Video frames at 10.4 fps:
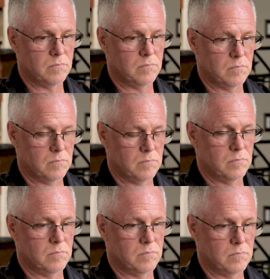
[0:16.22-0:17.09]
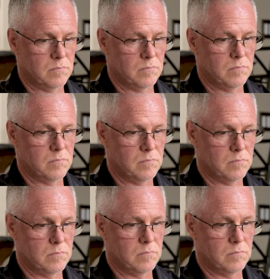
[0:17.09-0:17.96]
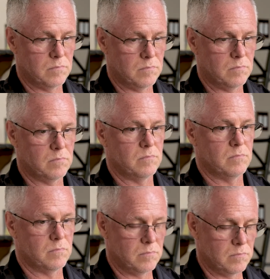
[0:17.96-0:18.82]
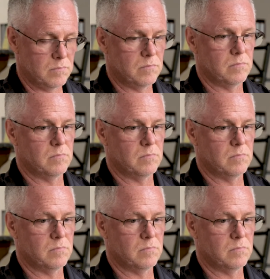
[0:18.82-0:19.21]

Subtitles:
(silent)